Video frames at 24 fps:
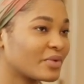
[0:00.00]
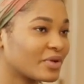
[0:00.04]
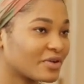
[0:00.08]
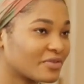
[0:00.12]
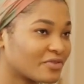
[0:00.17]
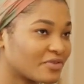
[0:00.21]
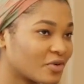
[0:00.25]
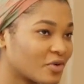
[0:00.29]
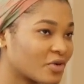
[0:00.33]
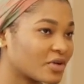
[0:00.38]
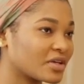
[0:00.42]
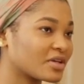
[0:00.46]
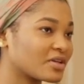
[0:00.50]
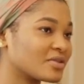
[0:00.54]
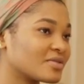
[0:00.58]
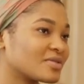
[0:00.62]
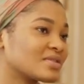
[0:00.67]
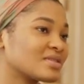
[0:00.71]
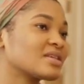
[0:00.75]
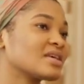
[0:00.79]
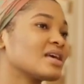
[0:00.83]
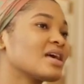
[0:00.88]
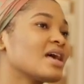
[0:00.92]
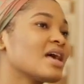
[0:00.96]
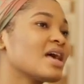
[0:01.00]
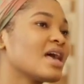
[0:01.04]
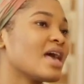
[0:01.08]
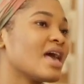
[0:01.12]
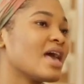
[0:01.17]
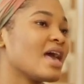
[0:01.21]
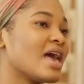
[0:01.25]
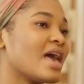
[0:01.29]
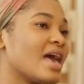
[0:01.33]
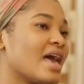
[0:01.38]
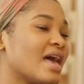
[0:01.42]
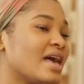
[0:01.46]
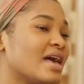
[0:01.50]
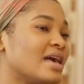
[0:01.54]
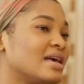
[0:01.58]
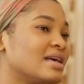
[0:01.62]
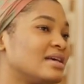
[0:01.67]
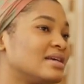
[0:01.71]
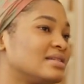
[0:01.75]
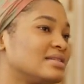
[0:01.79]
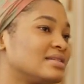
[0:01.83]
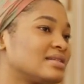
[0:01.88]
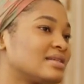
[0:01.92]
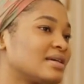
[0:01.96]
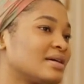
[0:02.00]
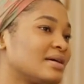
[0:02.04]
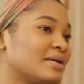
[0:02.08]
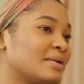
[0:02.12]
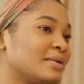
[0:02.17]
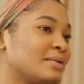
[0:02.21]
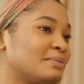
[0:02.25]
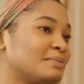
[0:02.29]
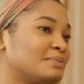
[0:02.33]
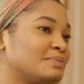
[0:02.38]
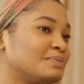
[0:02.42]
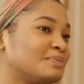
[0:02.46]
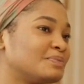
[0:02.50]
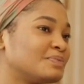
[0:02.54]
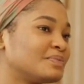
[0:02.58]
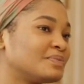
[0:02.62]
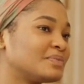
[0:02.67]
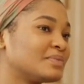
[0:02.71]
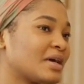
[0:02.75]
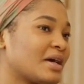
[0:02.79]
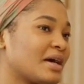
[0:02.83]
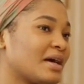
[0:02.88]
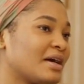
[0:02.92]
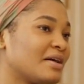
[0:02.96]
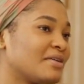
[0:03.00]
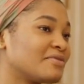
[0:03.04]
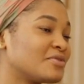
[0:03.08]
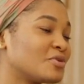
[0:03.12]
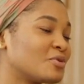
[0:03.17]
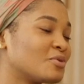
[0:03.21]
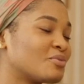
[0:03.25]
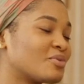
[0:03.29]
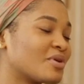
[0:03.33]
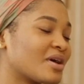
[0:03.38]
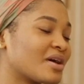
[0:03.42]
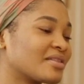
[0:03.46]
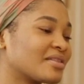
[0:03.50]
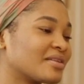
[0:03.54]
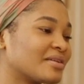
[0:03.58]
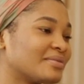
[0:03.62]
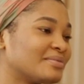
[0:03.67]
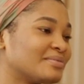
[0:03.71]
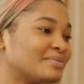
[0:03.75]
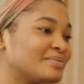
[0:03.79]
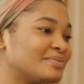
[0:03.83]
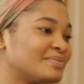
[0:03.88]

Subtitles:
We are 4 girls. And I have no brother.